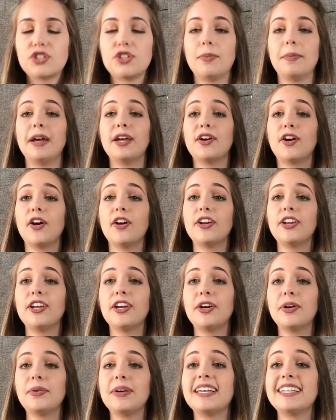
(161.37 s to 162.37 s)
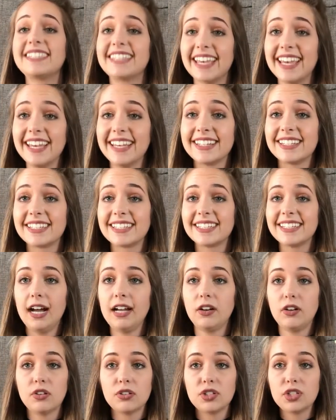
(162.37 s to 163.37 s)
So my cardio is HIIT.
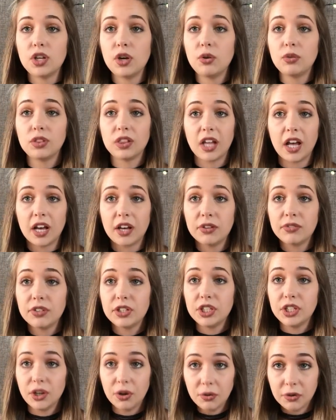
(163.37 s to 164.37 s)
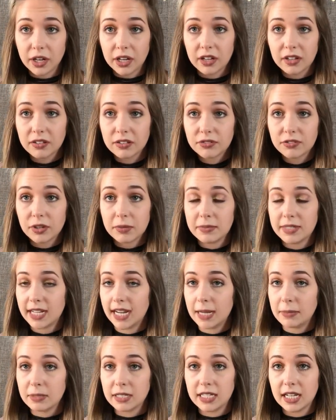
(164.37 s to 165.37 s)
I also love yoga from
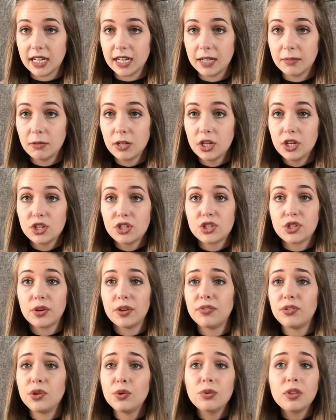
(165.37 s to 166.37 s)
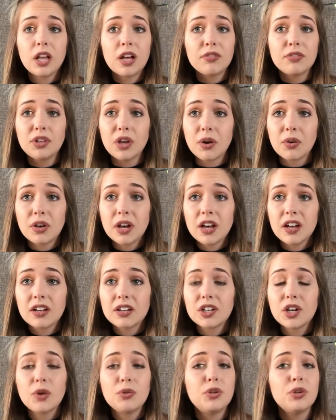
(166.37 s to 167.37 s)
time to time. So if you love yoga,
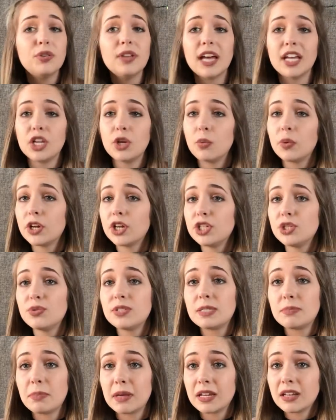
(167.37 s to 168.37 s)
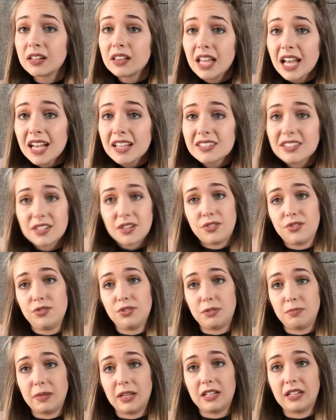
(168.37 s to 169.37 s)
go do that. You wanna do spin class? Go
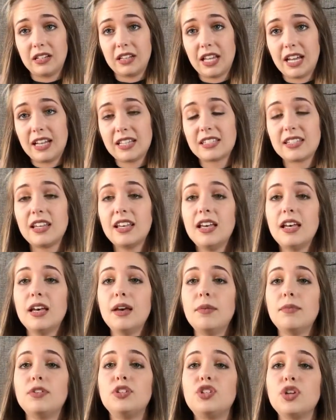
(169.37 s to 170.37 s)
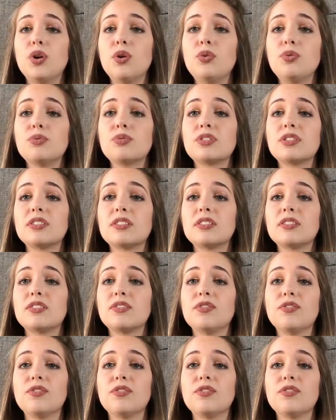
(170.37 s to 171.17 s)
do spin class. Don't